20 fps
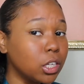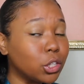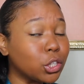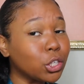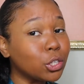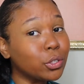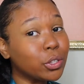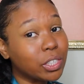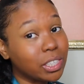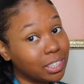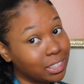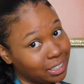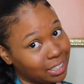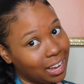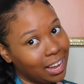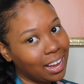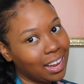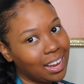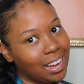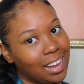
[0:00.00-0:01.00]
So
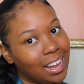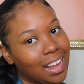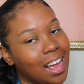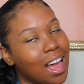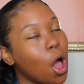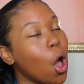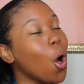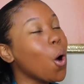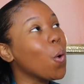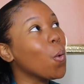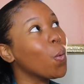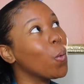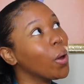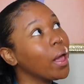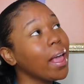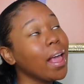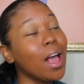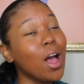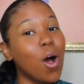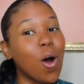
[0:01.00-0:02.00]
today
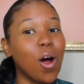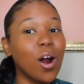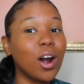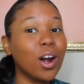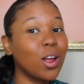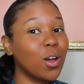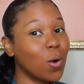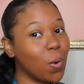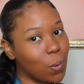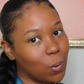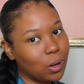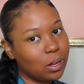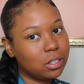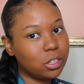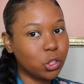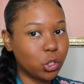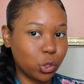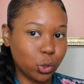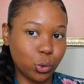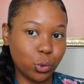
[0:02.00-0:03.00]
we are
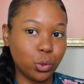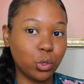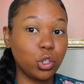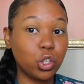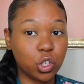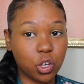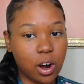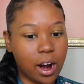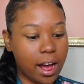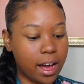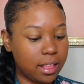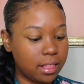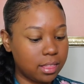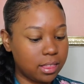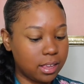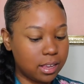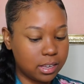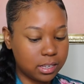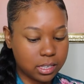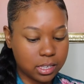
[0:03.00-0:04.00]
going to try
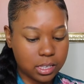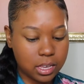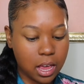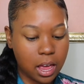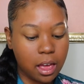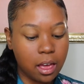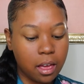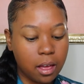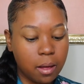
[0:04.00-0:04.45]
this